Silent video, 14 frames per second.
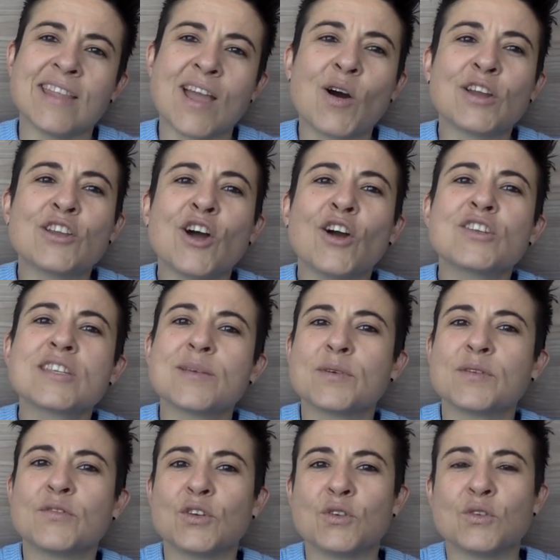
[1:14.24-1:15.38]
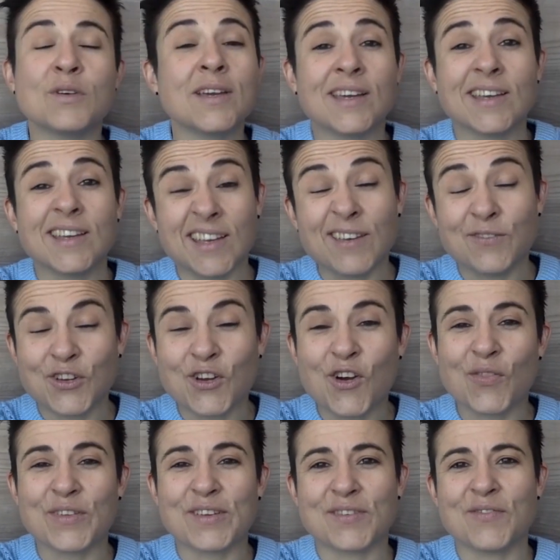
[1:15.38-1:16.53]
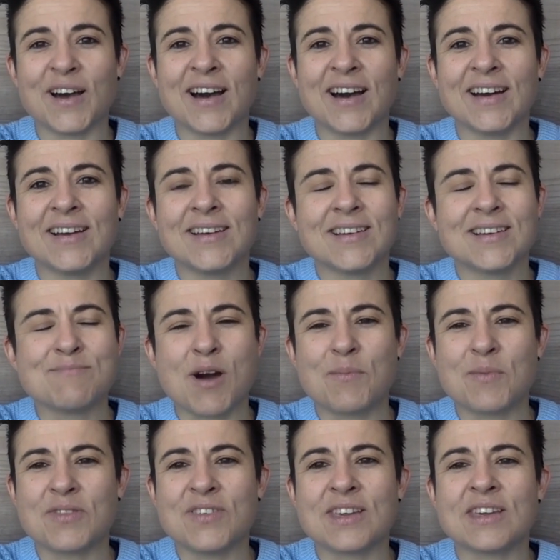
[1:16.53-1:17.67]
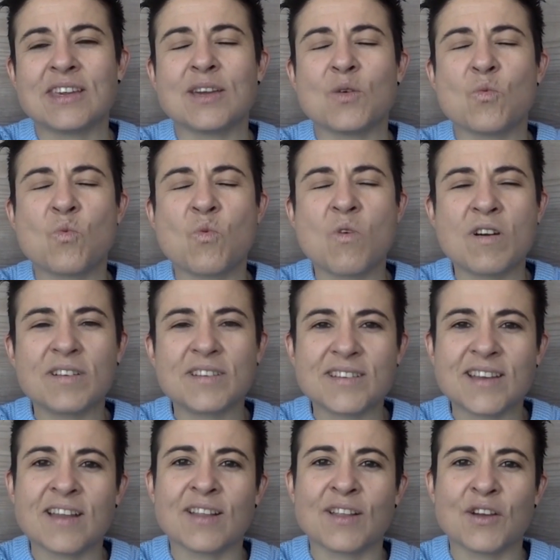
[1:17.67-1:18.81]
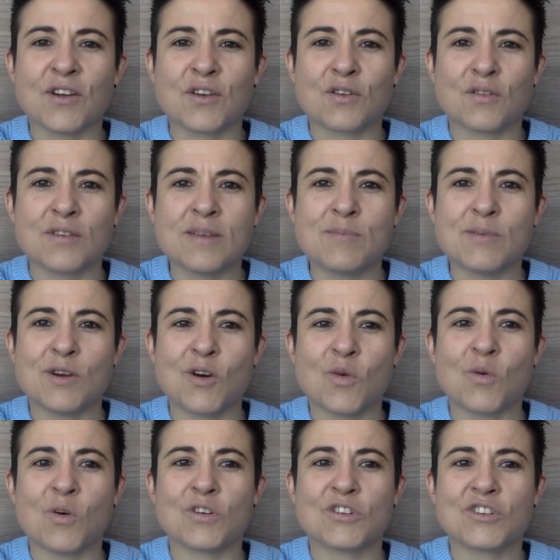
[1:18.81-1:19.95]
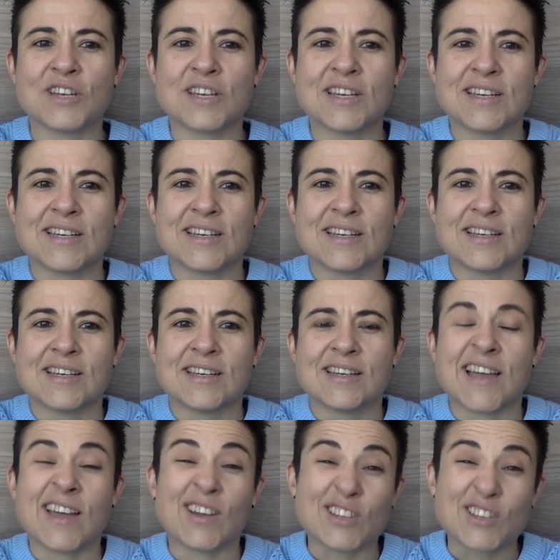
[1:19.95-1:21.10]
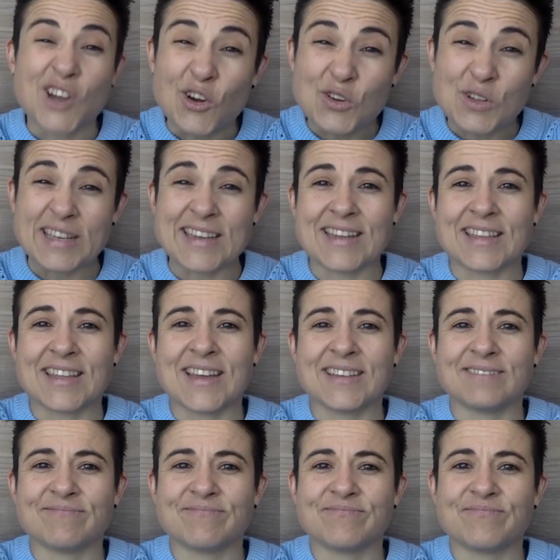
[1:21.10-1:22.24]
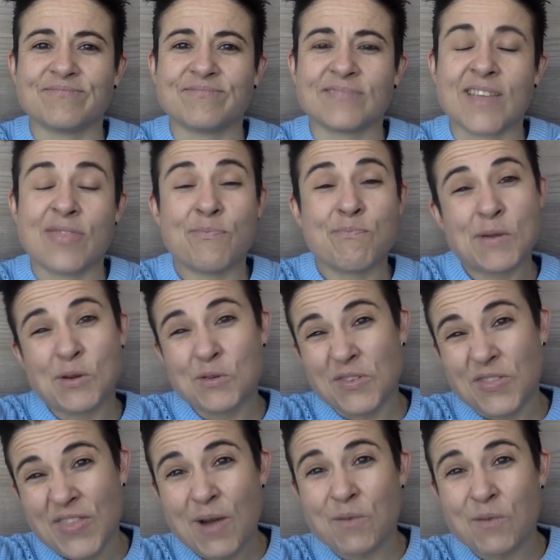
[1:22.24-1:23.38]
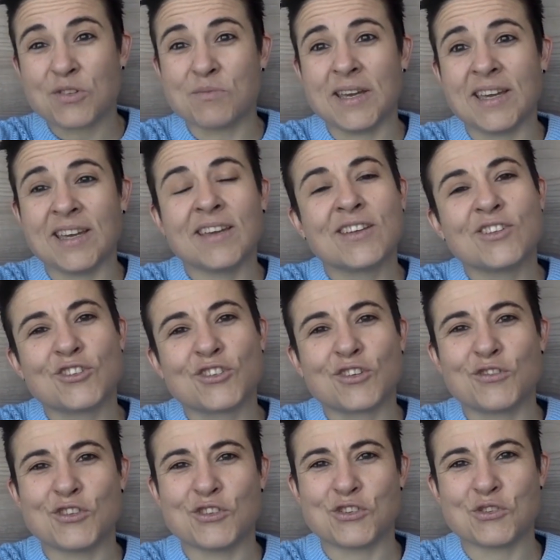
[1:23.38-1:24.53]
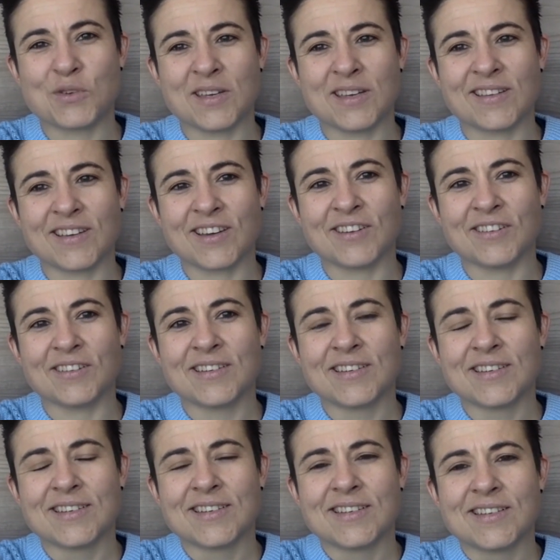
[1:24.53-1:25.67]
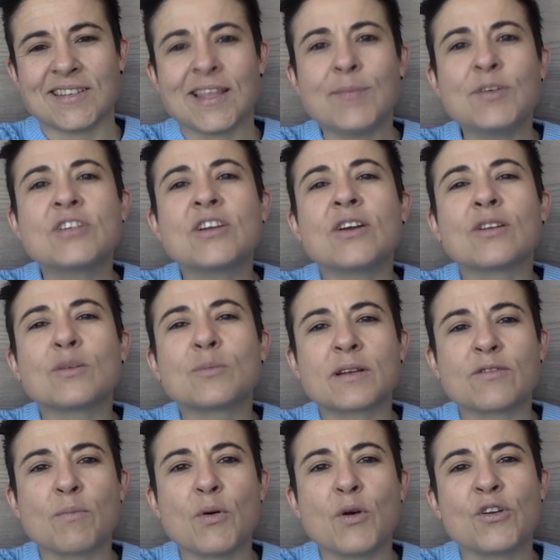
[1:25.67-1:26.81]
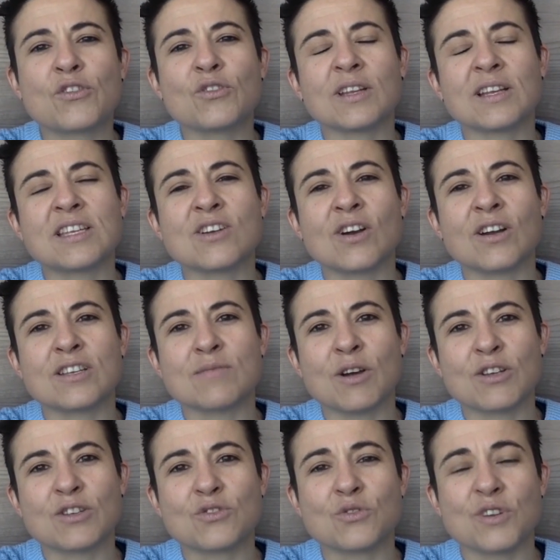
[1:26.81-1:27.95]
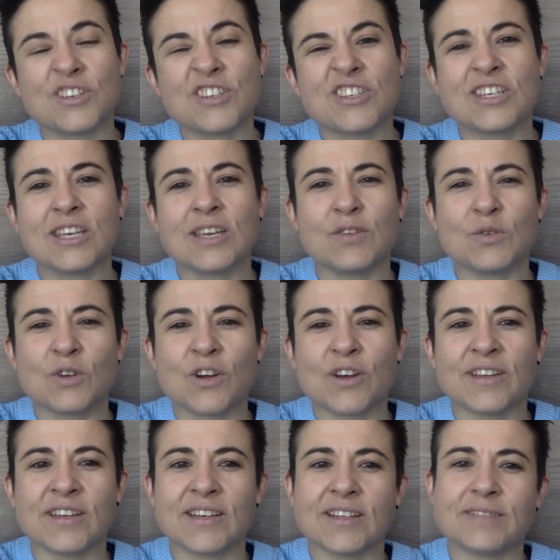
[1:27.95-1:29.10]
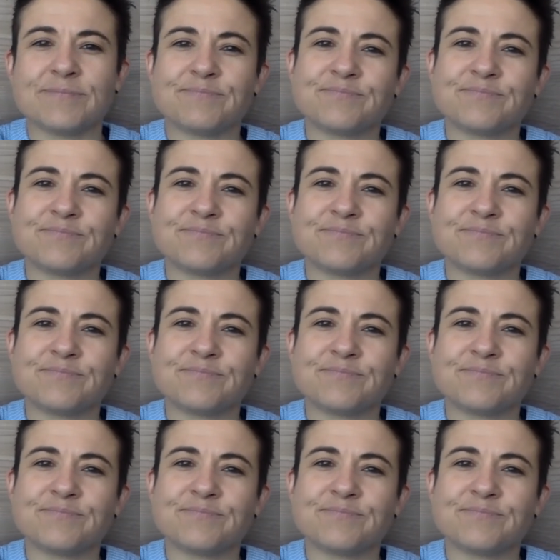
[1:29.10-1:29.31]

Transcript: Now, I know some of you, if you got this far, might be thinking, what a load of hippie hogwash. And I totally get that, because that was me just a few short years ago. Let me share a little bit of a personal insight into my story just to give you an idea.